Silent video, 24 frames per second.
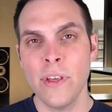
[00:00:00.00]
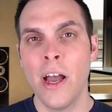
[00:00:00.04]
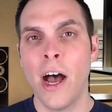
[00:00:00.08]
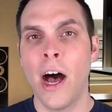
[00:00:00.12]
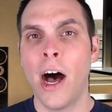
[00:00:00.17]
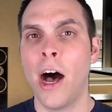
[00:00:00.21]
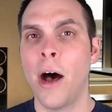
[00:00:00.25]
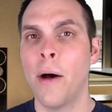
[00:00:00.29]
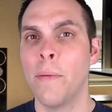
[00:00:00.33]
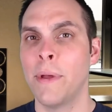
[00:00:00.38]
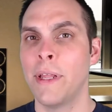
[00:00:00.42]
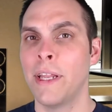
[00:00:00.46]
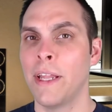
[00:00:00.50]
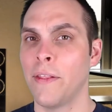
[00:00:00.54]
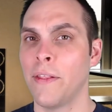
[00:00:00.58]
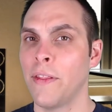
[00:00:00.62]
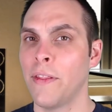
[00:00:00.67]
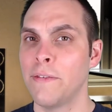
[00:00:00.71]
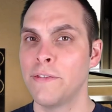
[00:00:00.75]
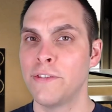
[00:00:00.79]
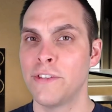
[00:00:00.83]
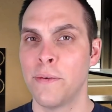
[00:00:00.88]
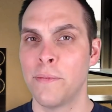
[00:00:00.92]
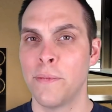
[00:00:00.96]
Um, and it
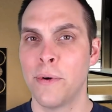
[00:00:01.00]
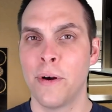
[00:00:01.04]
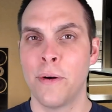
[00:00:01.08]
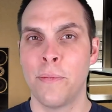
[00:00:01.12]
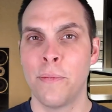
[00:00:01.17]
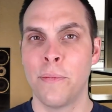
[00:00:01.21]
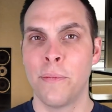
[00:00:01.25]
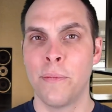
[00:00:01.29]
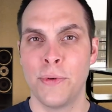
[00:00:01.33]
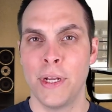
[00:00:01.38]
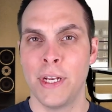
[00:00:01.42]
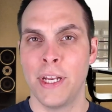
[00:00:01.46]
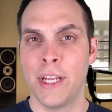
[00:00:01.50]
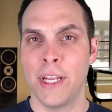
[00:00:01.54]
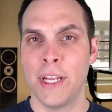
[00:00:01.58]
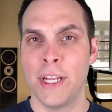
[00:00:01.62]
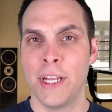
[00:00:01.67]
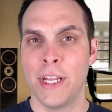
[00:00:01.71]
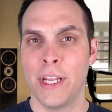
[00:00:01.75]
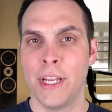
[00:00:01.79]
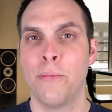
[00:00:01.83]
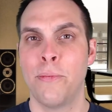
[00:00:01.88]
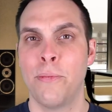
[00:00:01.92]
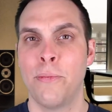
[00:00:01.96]
lived somewhere between
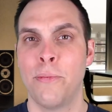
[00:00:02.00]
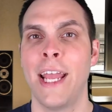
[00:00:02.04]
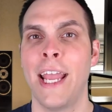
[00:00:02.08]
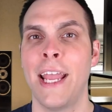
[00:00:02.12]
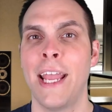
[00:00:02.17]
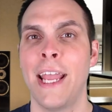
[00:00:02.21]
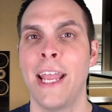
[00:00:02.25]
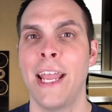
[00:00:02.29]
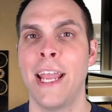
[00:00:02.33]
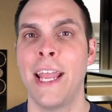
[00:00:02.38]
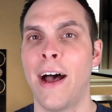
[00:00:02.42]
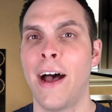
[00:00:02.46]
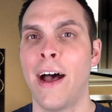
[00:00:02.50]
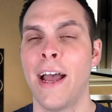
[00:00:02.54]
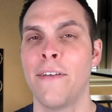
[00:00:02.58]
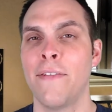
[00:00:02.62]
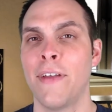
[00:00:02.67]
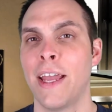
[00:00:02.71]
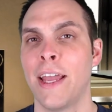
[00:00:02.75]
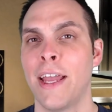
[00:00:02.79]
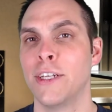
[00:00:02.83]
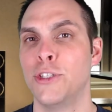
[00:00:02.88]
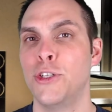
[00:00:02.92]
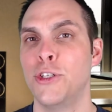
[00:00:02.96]
3.85
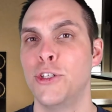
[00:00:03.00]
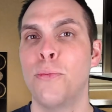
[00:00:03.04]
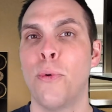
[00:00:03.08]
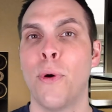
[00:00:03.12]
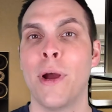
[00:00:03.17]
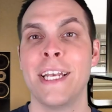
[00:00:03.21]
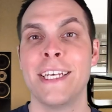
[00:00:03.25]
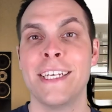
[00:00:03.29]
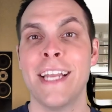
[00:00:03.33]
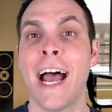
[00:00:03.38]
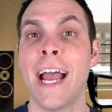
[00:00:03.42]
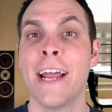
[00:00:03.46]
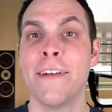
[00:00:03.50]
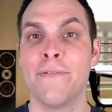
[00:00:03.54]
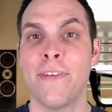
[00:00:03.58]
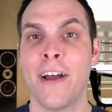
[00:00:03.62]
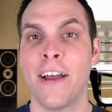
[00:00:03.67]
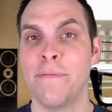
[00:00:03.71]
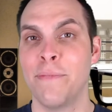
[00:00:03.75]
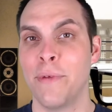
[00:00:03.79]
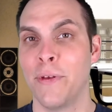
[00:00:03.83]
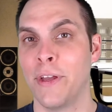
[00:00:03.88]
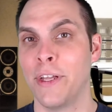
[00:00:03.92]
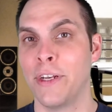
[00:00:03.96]
and
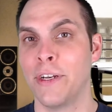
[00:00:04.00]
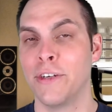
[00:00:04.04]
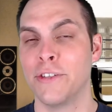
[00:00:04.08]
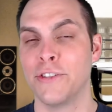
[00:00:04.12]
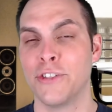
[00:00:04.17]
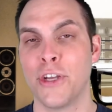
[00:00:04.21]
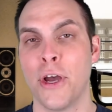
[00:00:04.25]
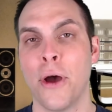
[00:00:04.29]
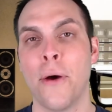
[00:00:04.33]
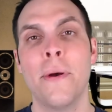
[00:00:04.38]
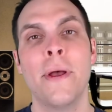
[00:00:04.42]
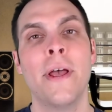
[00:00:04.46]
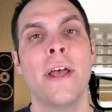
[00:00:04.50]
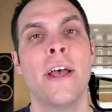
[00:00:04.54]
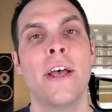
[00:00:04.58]
2.95 million years ago.